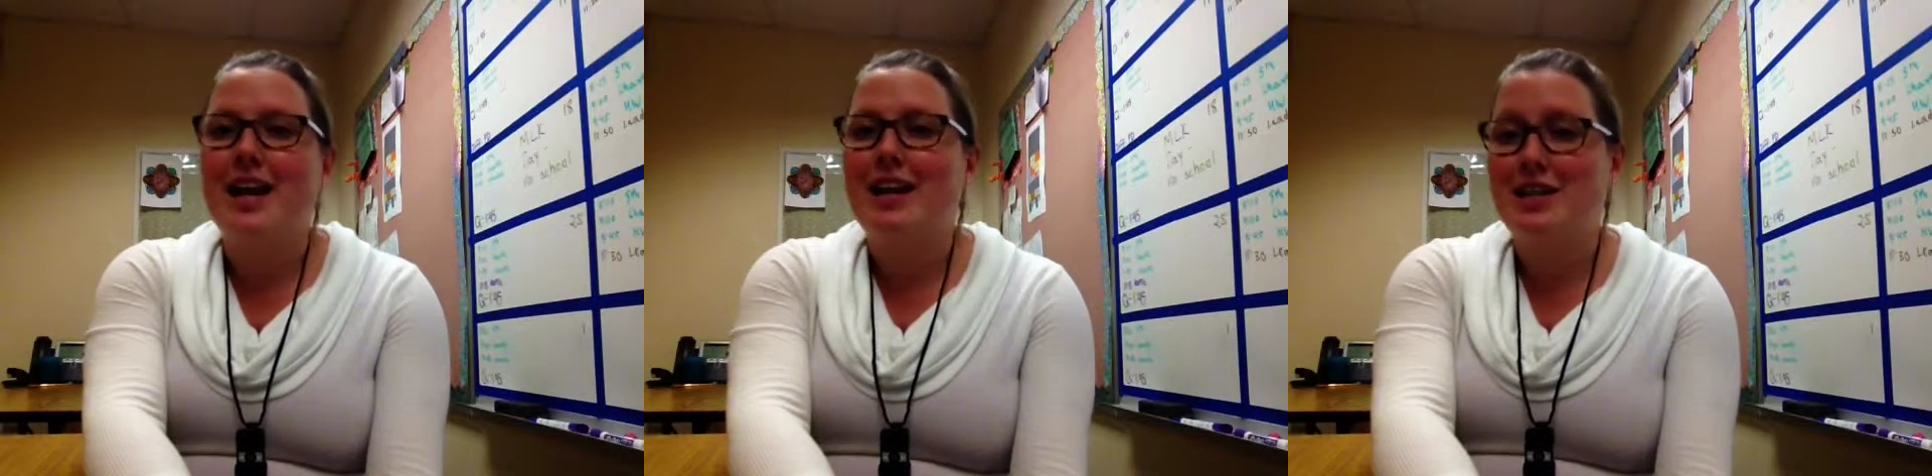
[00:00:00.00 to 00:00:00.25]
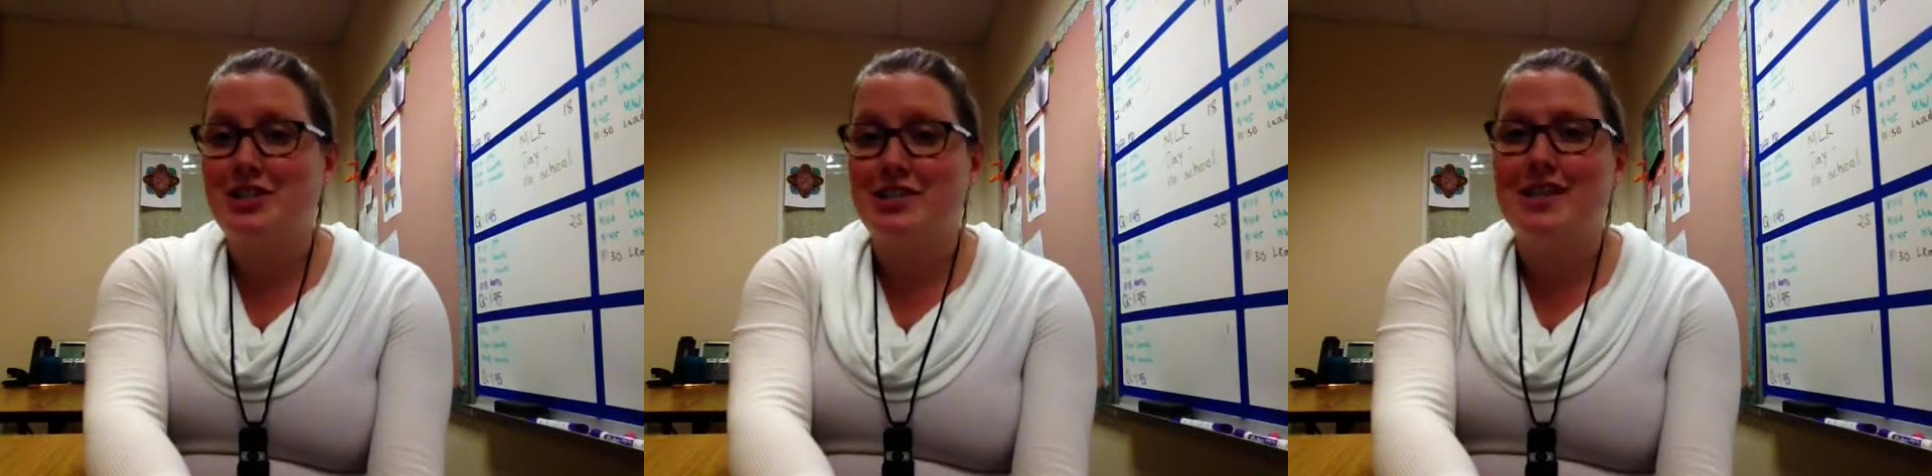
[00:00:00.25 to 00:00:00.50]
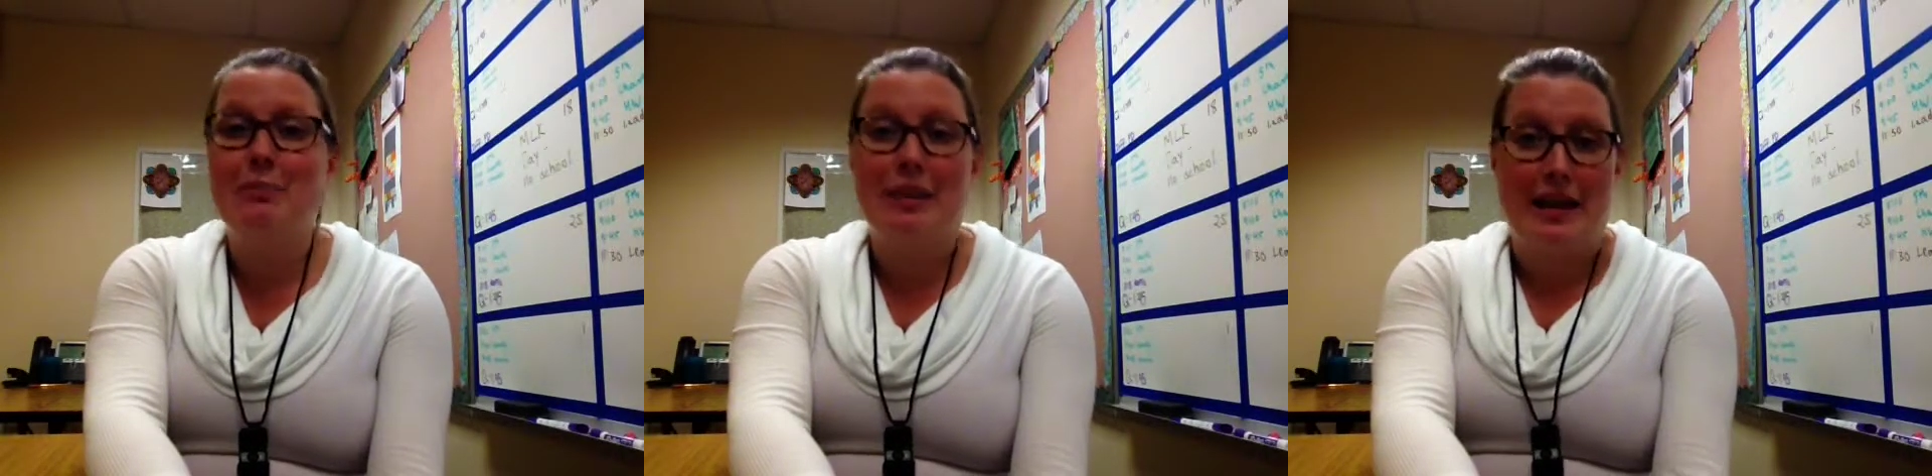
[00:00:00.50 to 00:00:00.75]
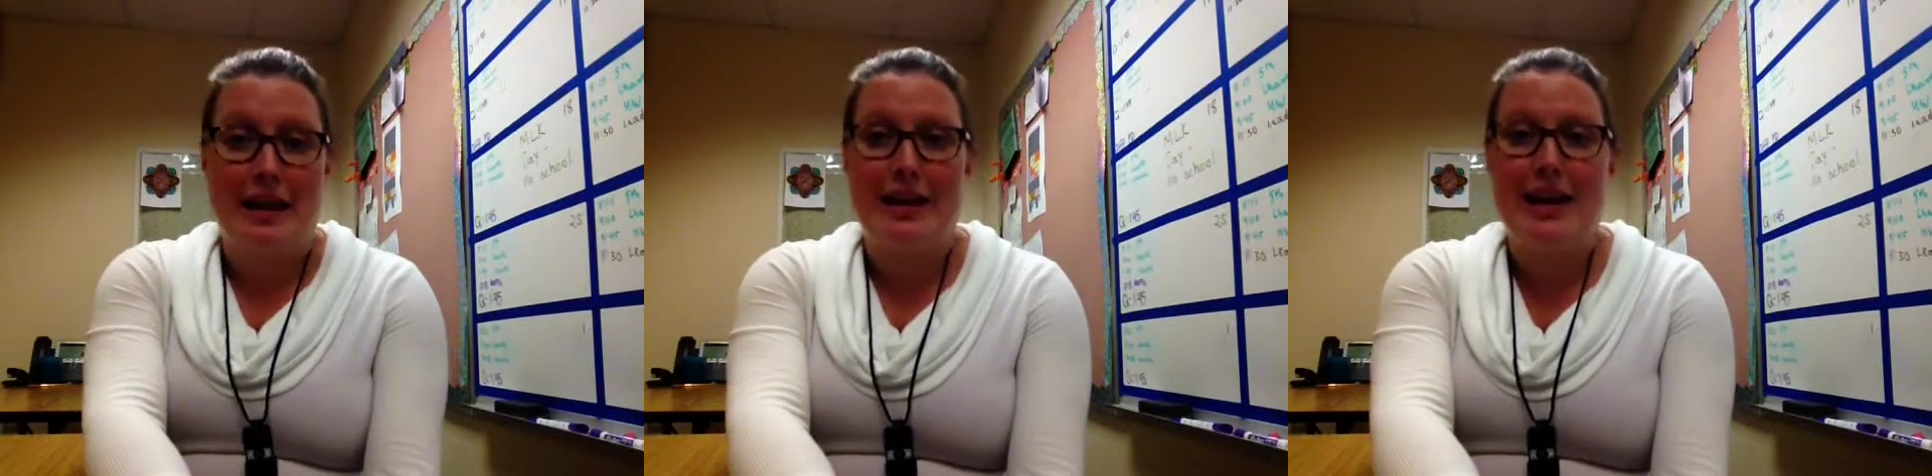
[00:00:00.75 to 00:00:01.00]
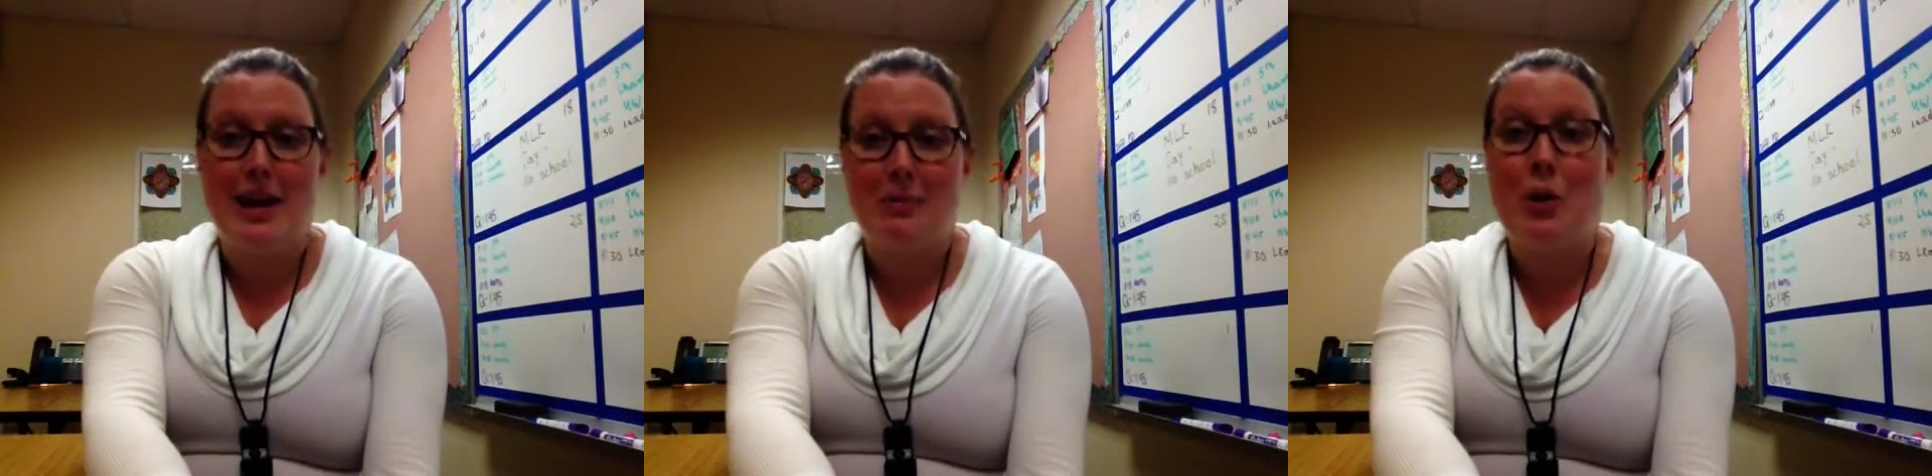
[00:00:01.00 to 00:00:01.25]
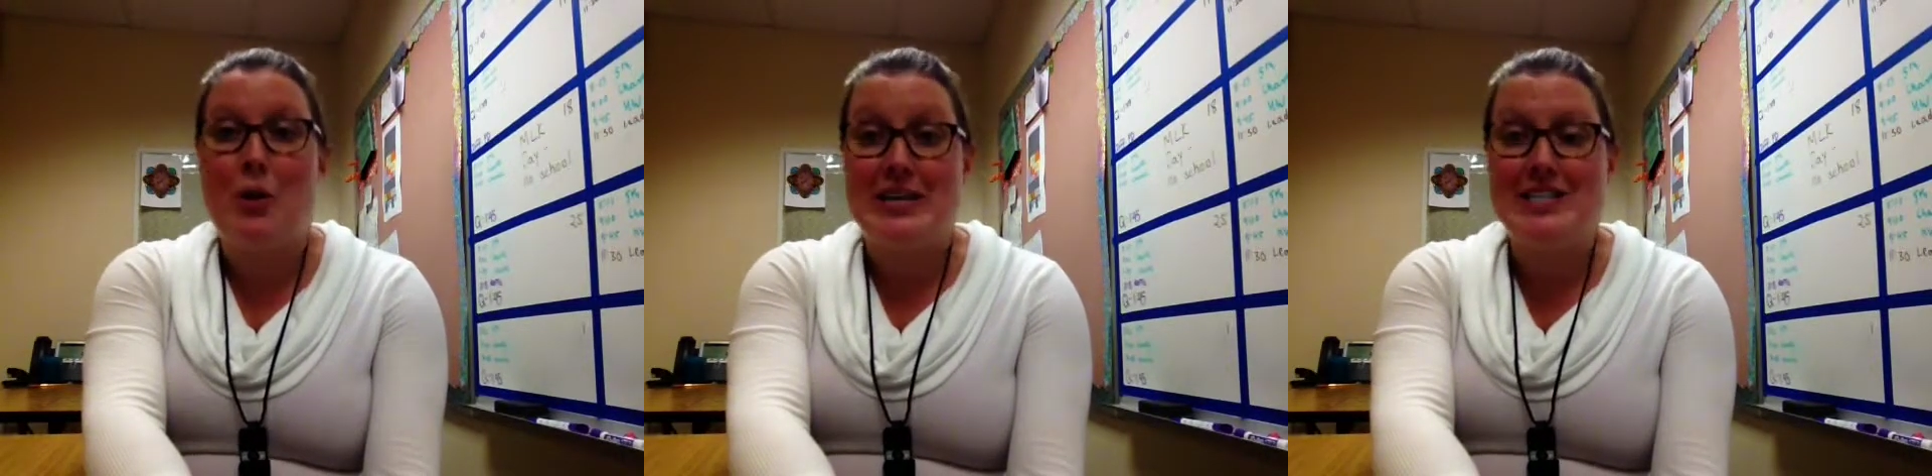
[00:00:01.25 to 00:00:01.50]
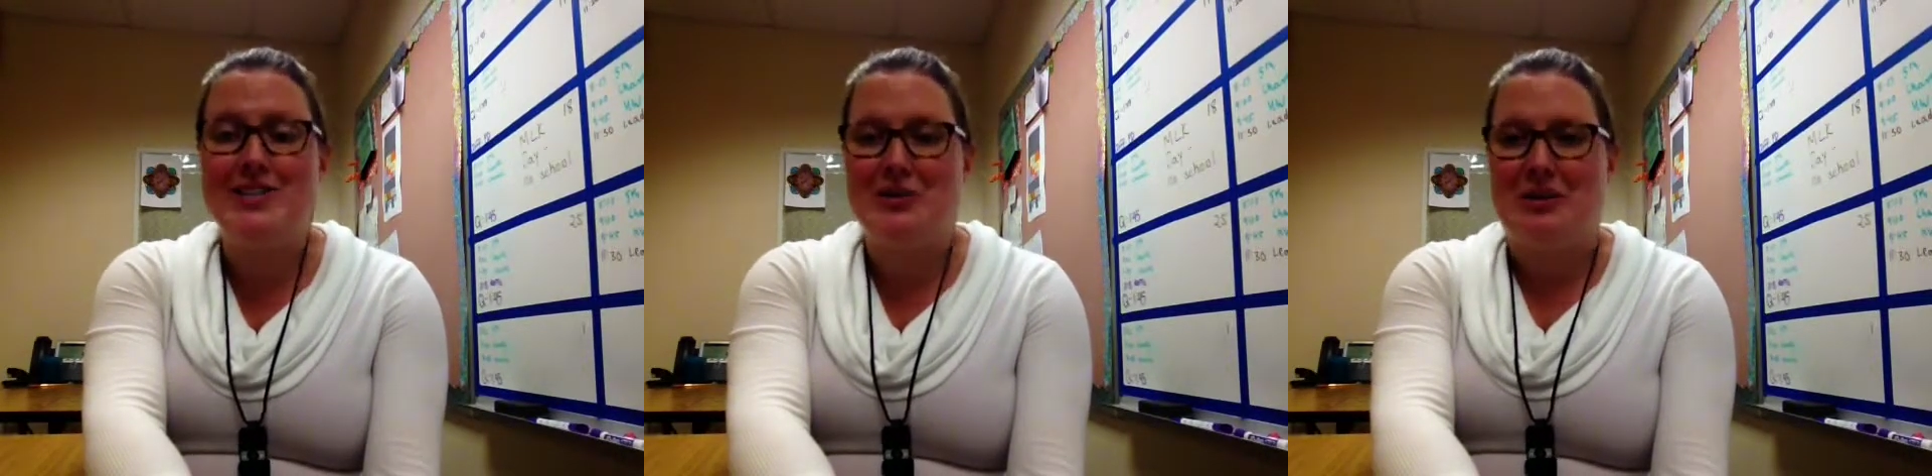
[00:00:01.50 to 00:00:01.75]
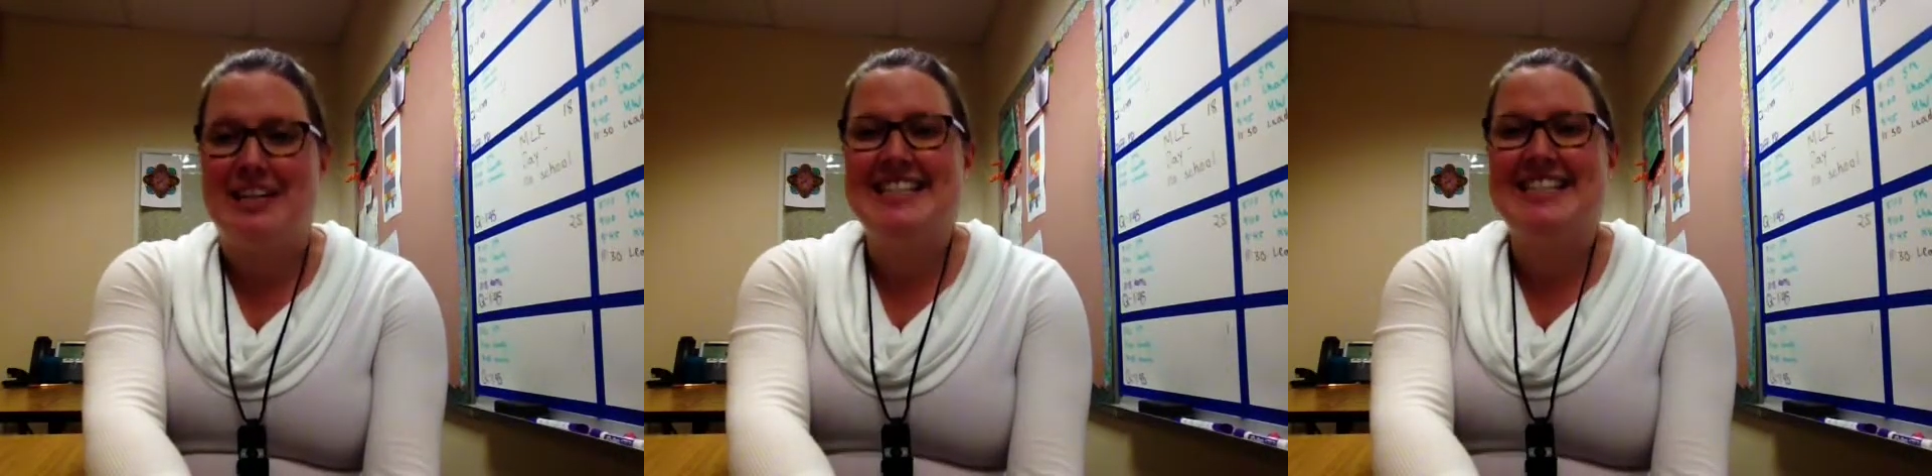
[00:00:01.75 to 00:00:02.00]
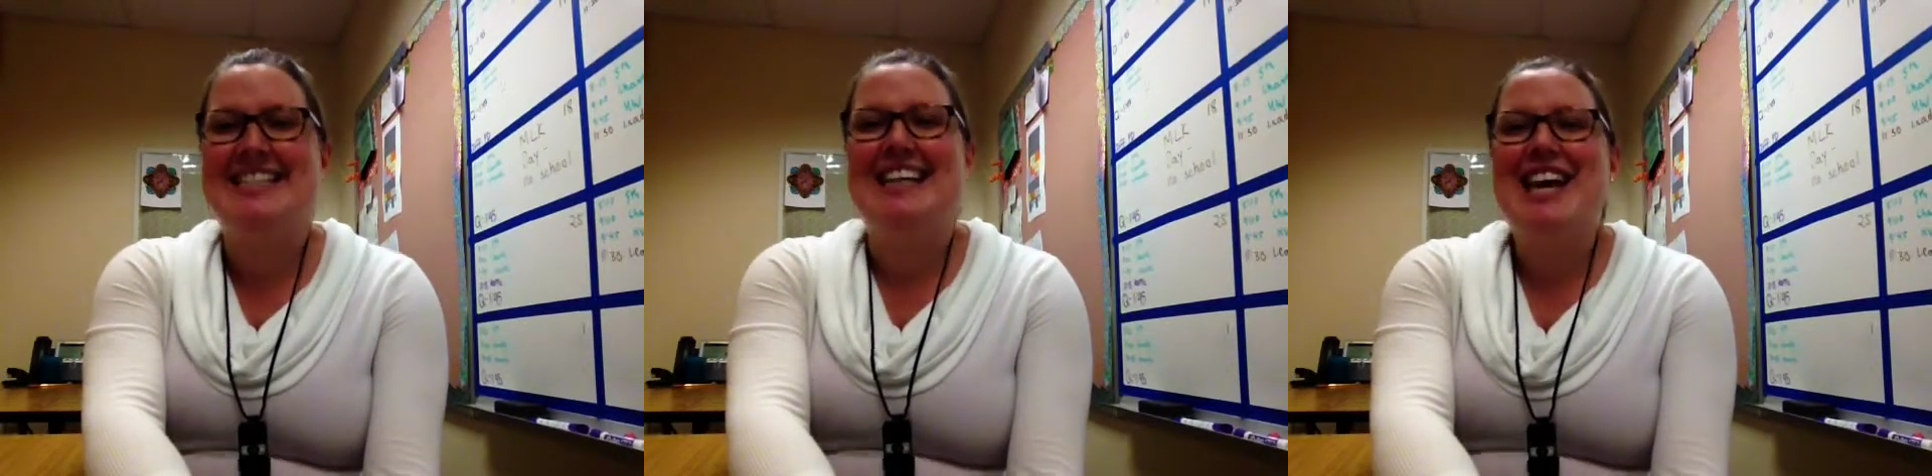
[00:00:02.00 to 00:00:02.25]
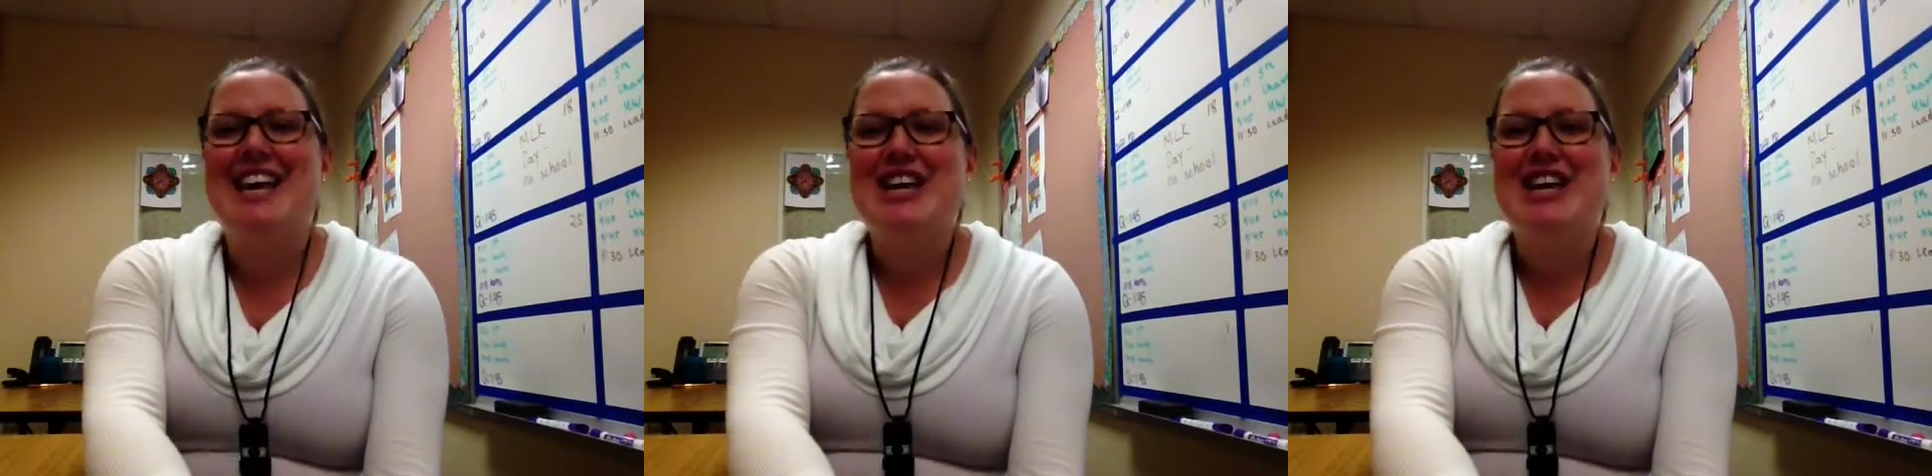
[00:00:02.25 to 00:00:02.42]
and I should say planning, I'm going to do this,